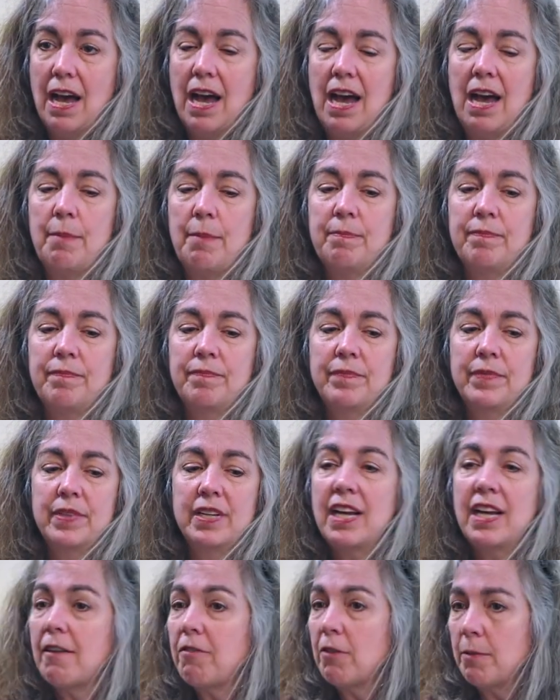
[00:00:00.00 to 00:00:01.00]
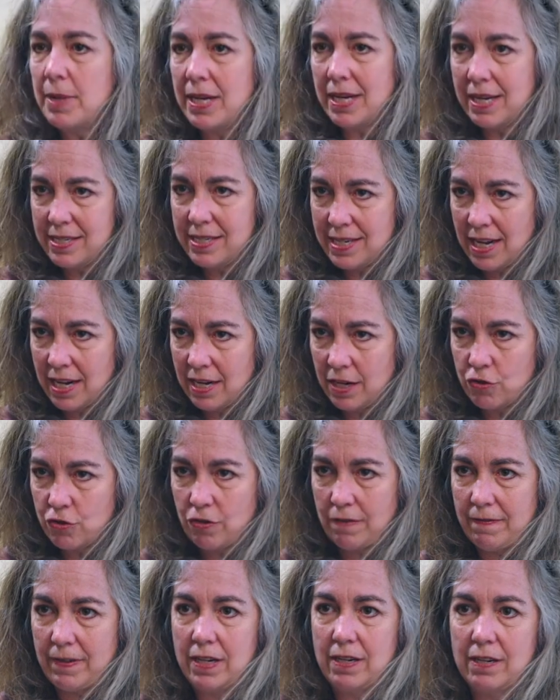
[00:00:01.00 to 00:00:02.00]
Um, government is data
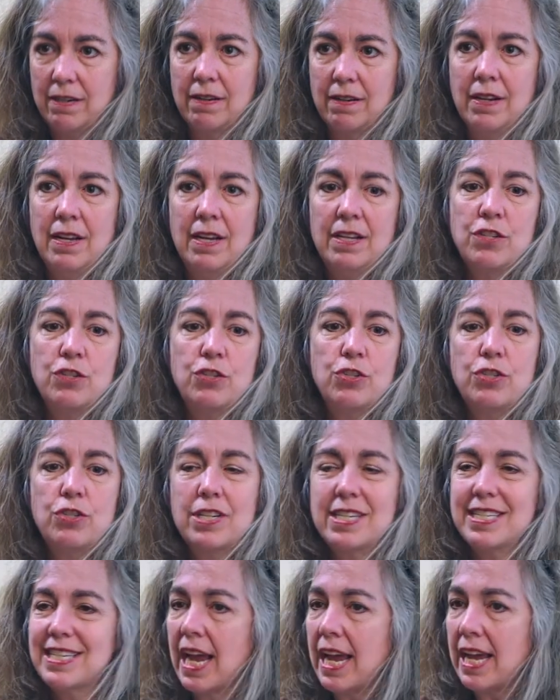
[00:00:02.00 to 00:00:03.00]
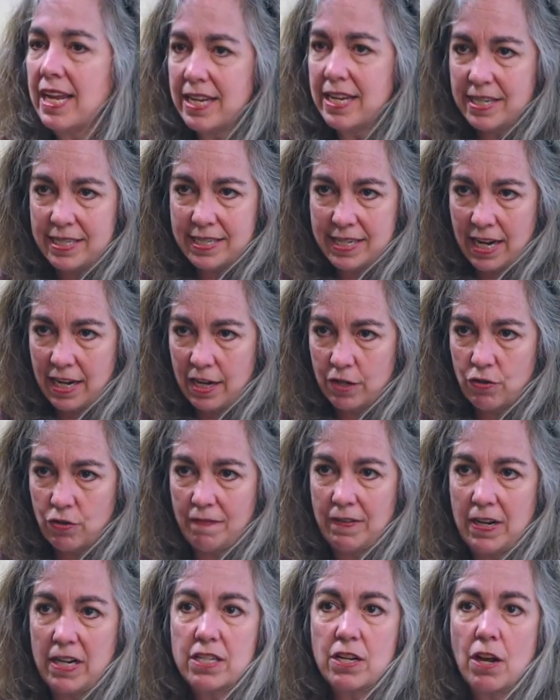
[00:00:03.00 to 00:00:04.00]
driven. Society is data
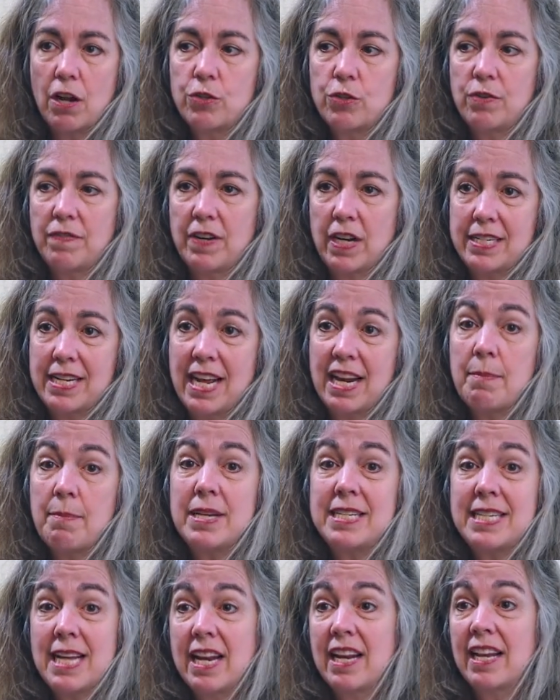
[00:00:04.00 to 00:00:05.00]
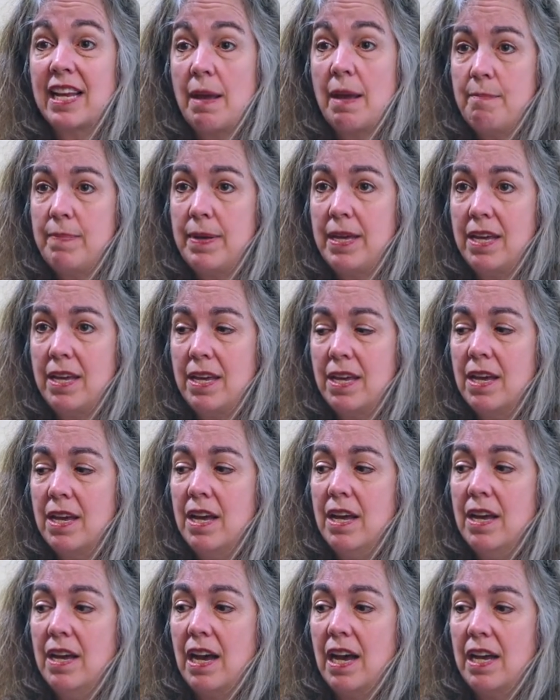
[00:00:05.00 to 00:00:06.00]
driven. It's all driven on data, but data can be
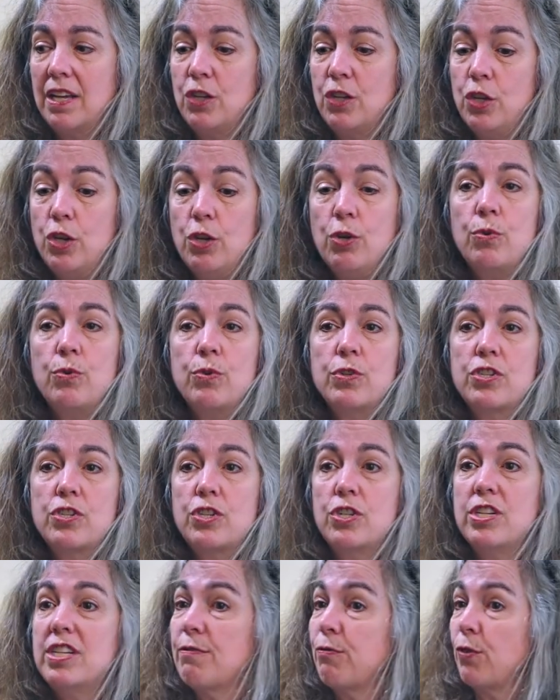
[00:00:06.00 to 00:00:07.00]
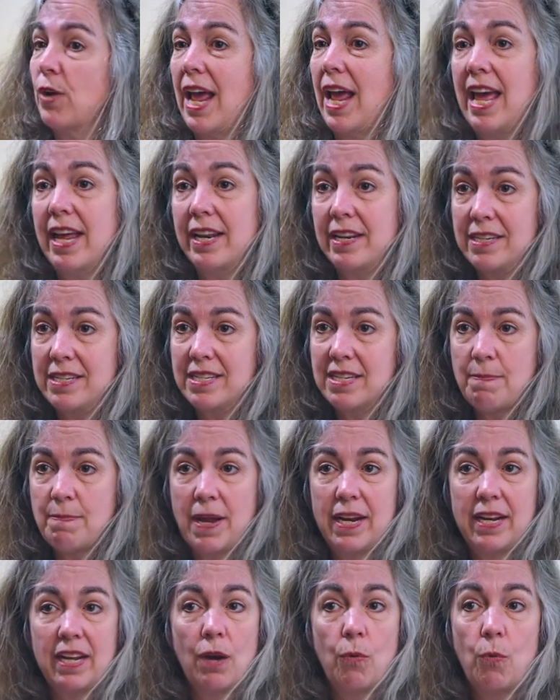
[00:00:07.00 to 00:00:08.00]
used to different ends
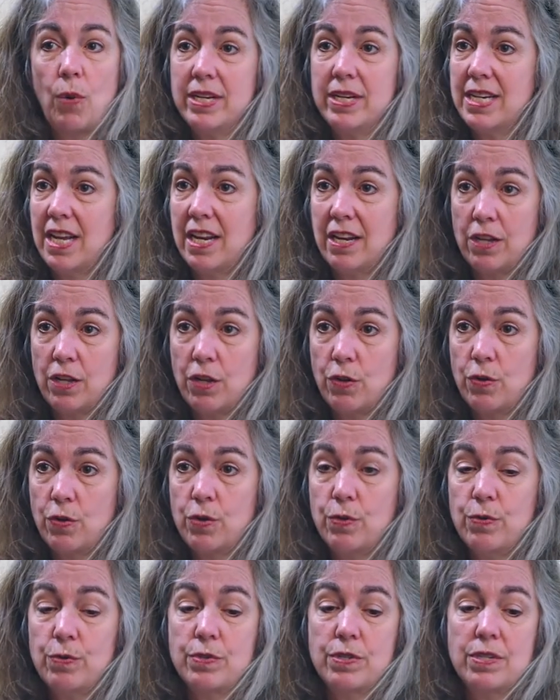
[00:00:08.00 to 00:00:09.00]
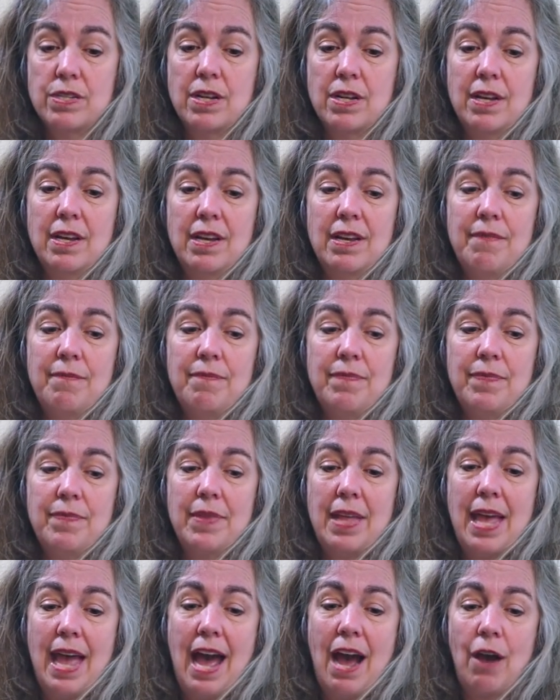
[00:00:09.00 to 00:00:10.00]
depending on what data you use,
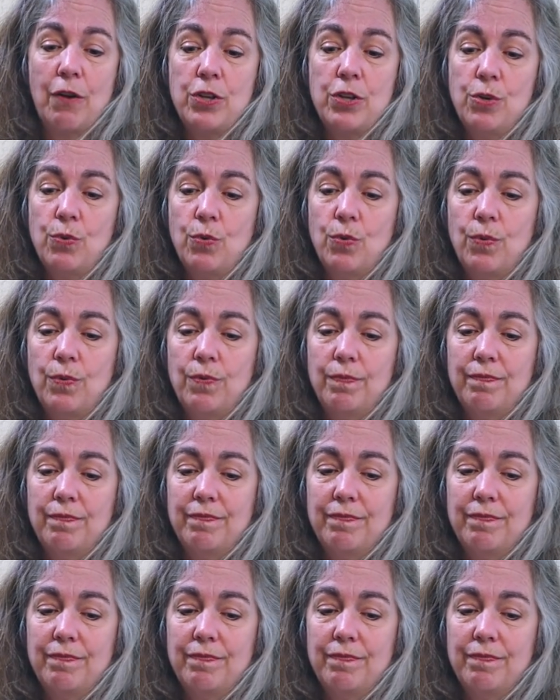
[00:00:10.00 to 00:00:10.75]
how you